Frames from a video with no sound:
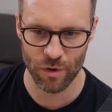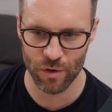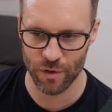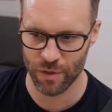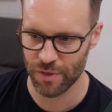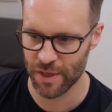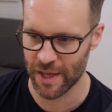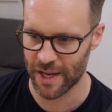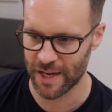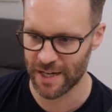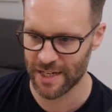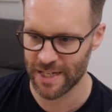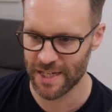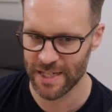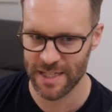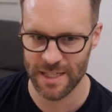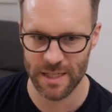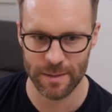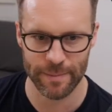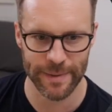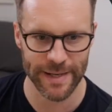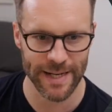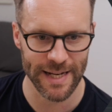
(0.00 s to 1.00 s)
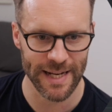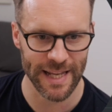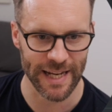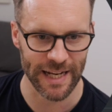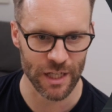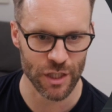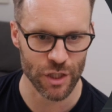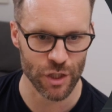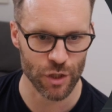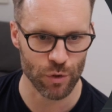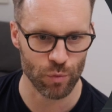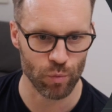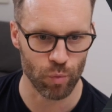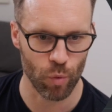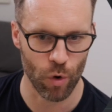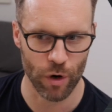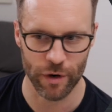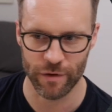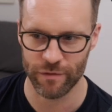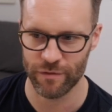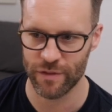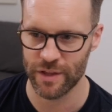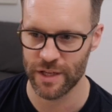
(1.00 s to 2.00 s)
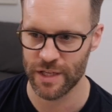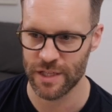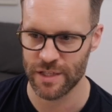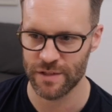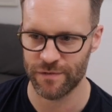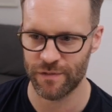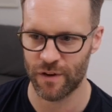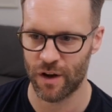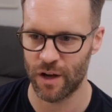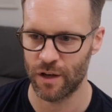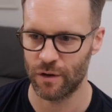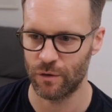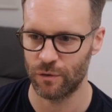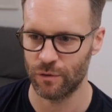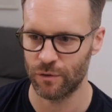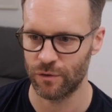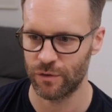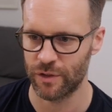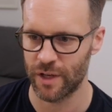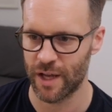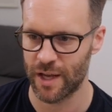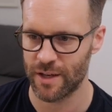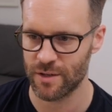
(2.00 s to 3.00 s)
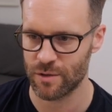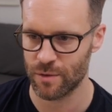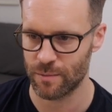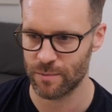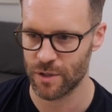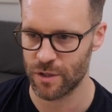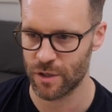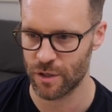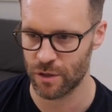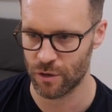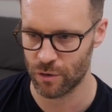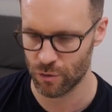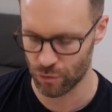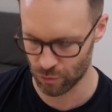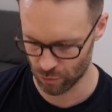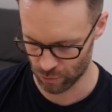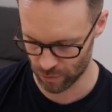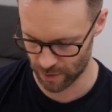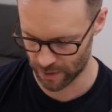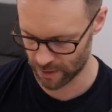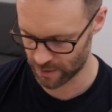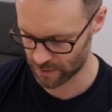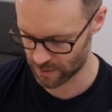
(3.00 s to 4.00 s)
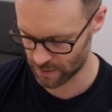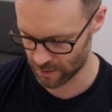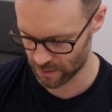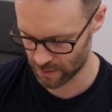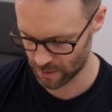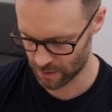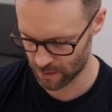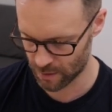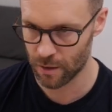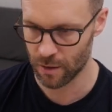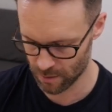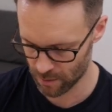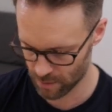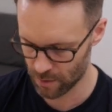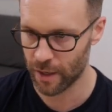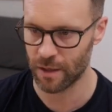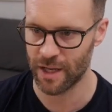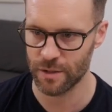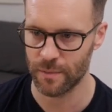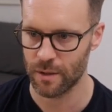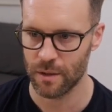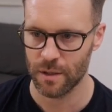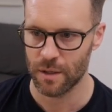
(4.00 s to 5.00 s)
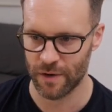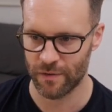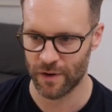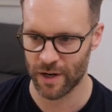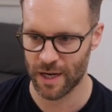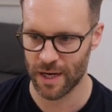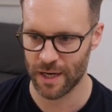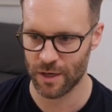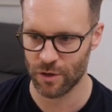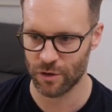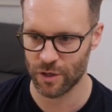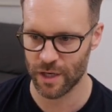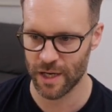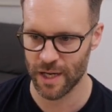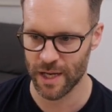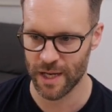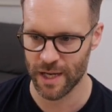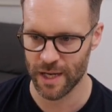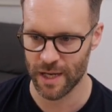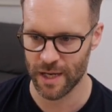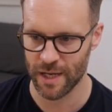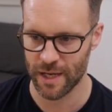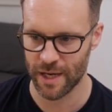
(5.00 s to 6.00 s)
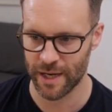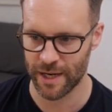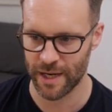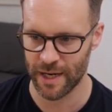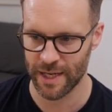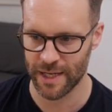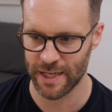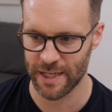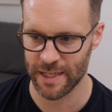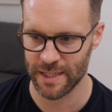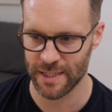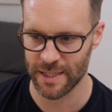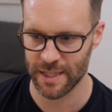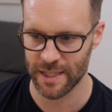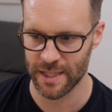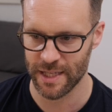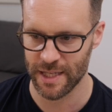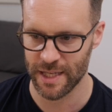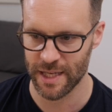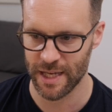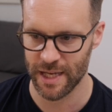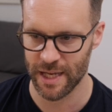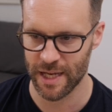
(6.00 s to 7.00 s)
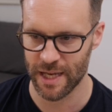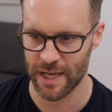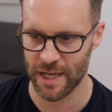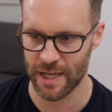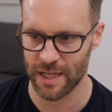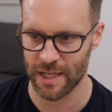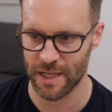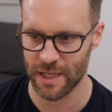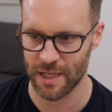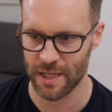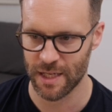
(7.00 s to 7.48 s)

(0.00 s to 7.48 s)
thing needs to be linked to one of these files, yeah? So I'm just gonna call this. If I click on here and link it to the year,